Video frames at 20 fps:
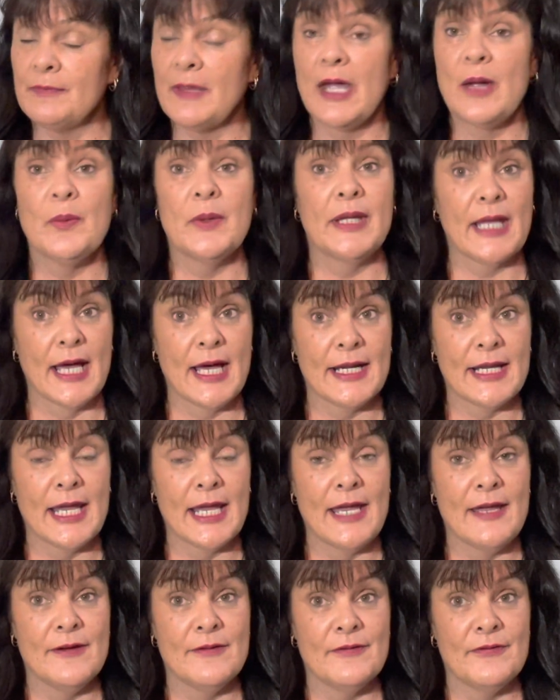and we can't
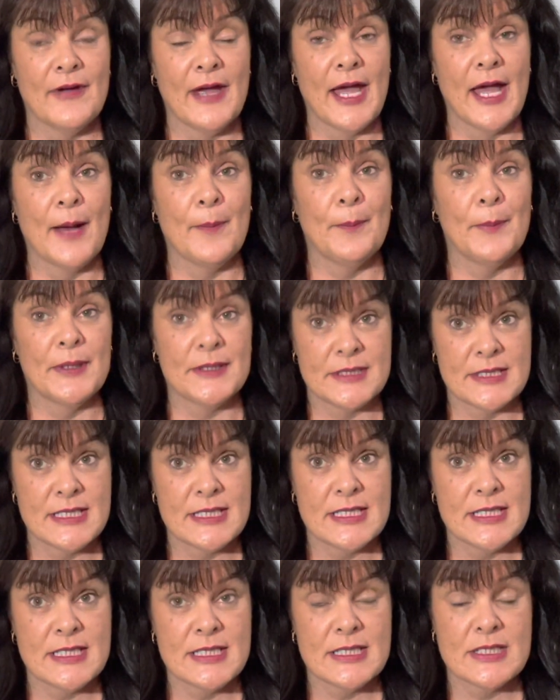have our
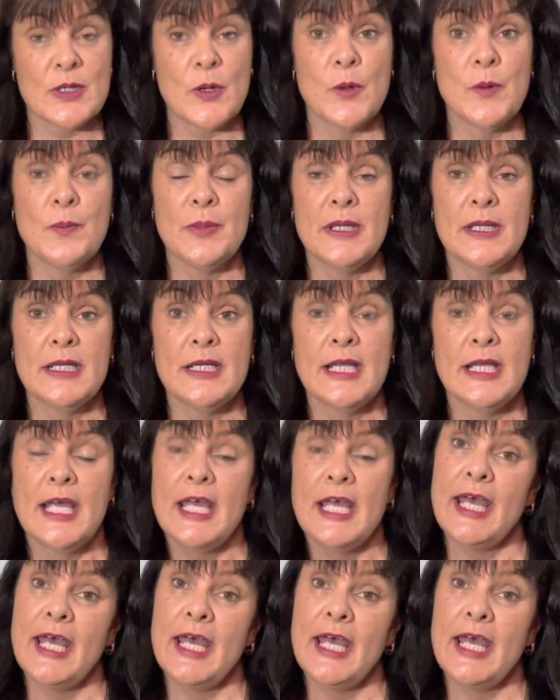businesses open